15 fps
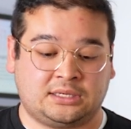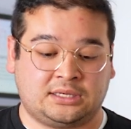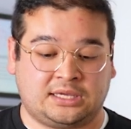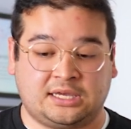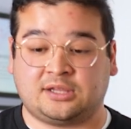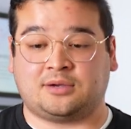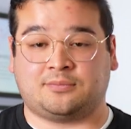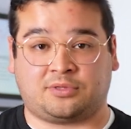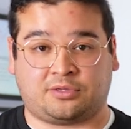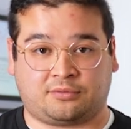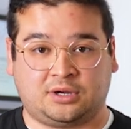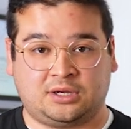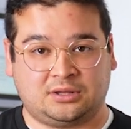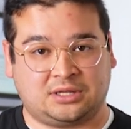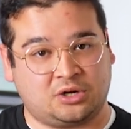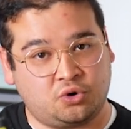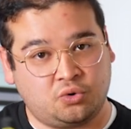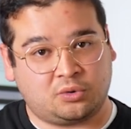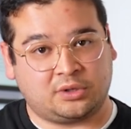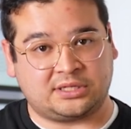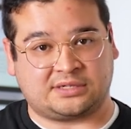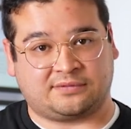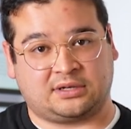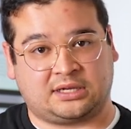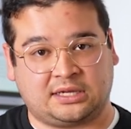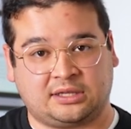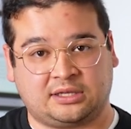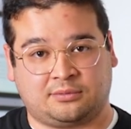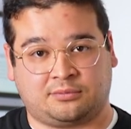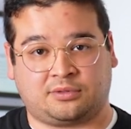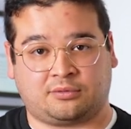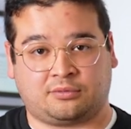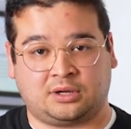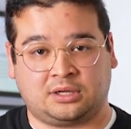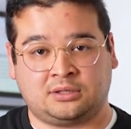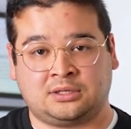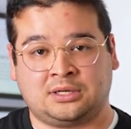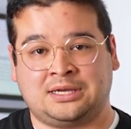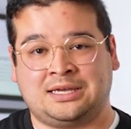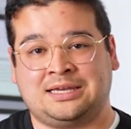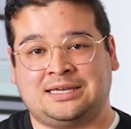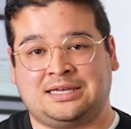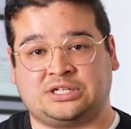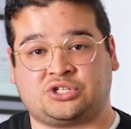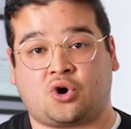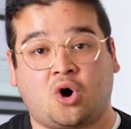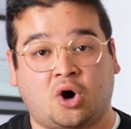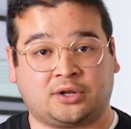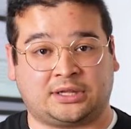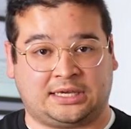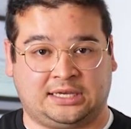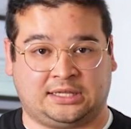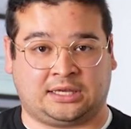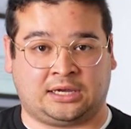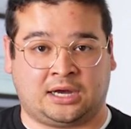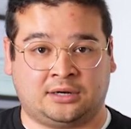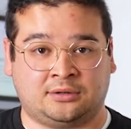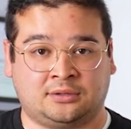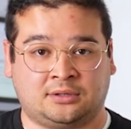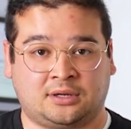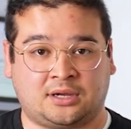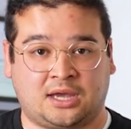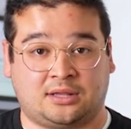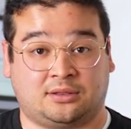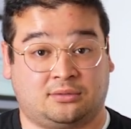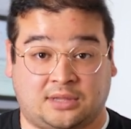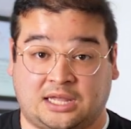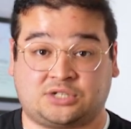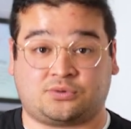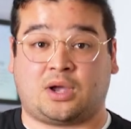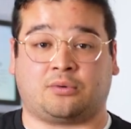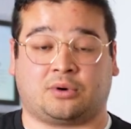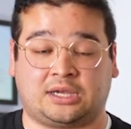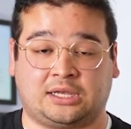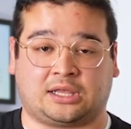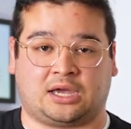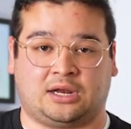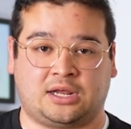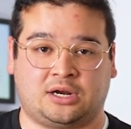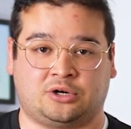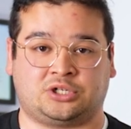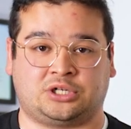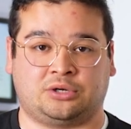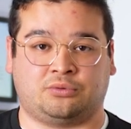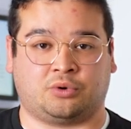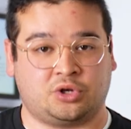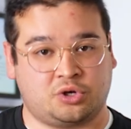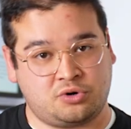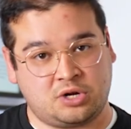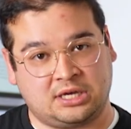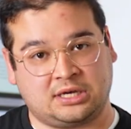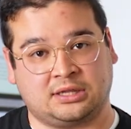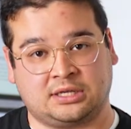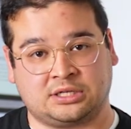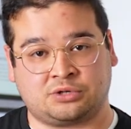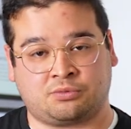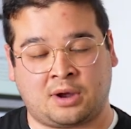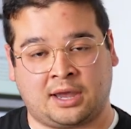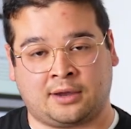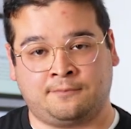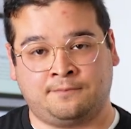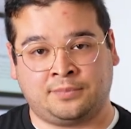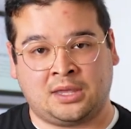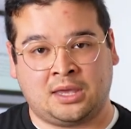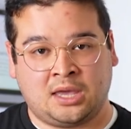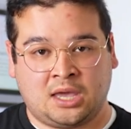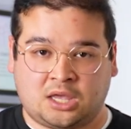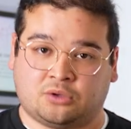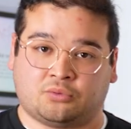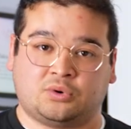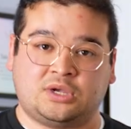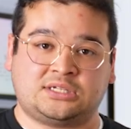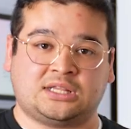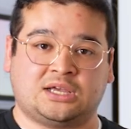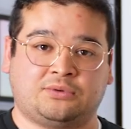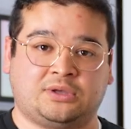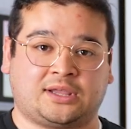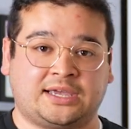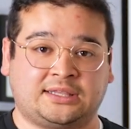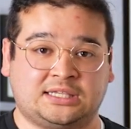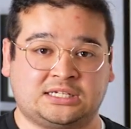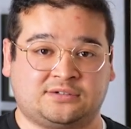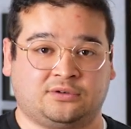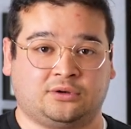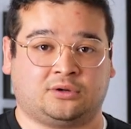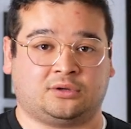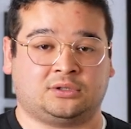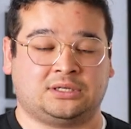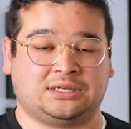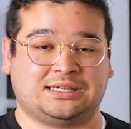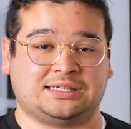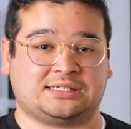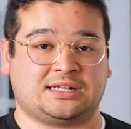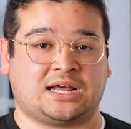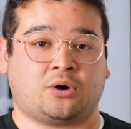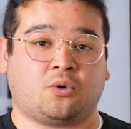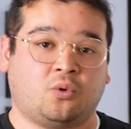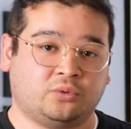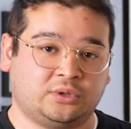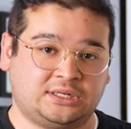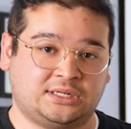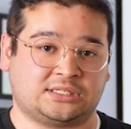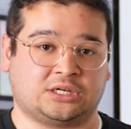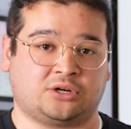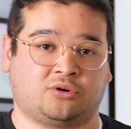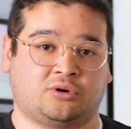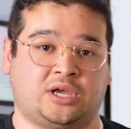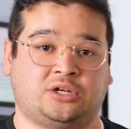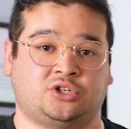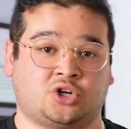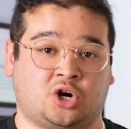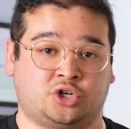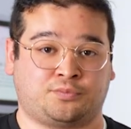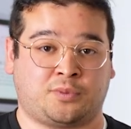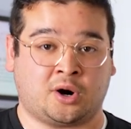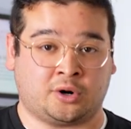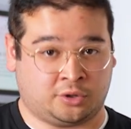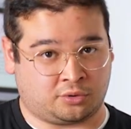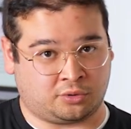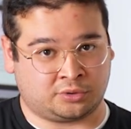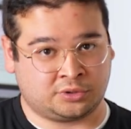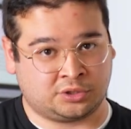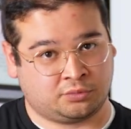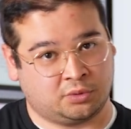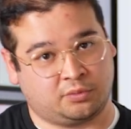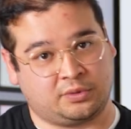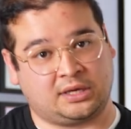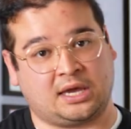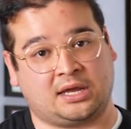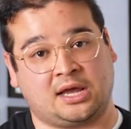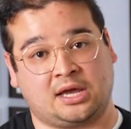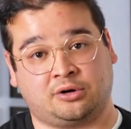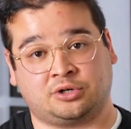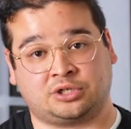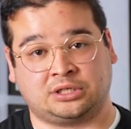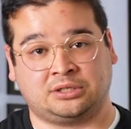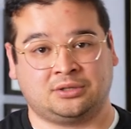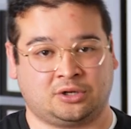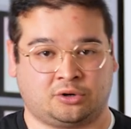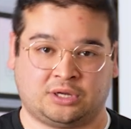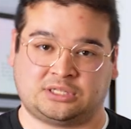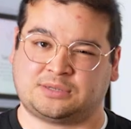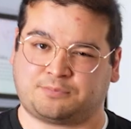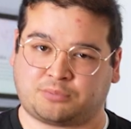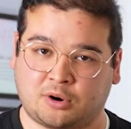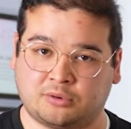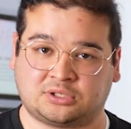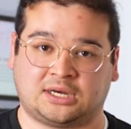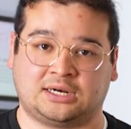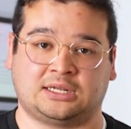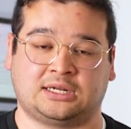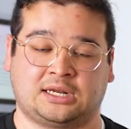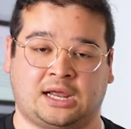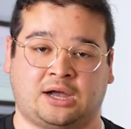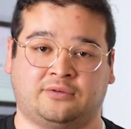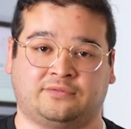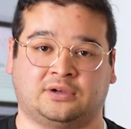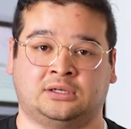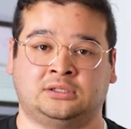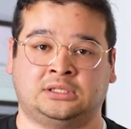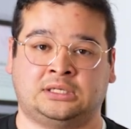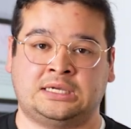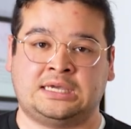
Helium-3, the nucleus of a helium-3, is called a helion, and that's why we're helion energy. We're unique in this way. And the reason that we like this fuel is not only does it create charged particles, where we get energy, creates a proton and an alpha,